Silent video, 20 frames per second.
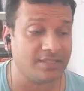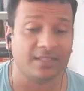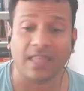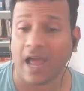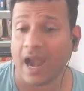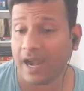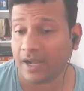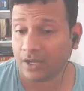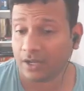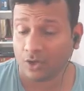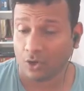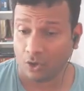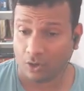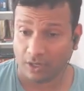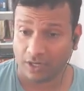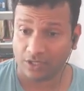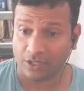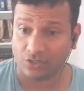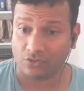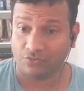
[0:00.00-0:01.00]
that
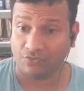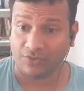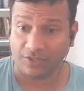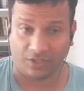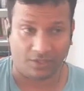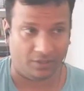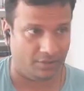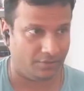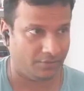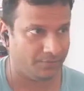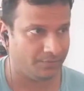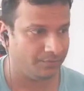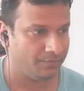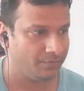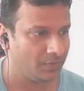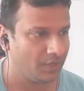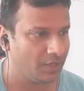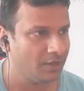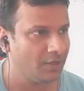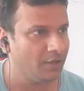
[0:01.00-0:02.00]
knowledge with it.
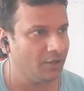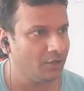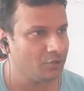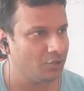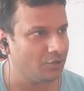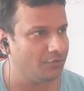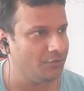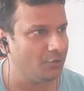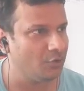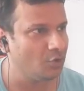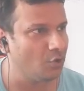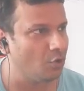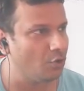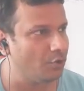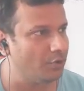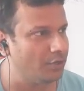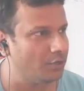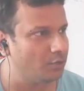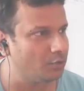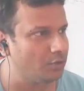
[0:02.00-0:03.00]
So if you
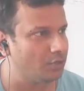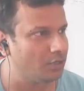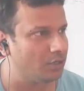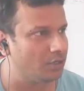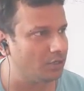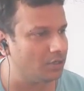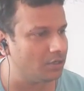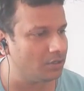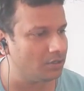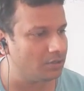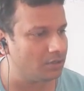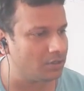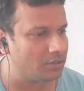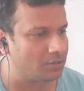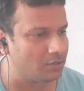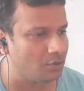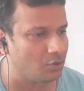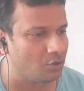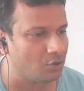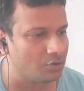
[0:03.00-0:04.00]
go into
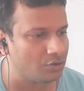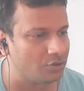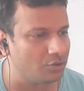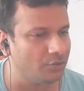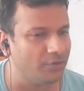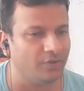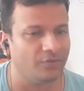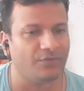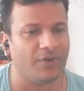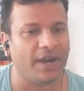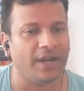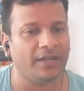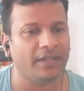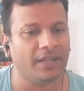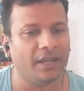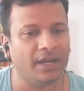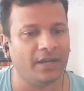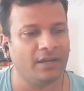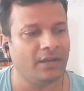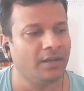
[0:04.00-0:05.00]
this course, you will find that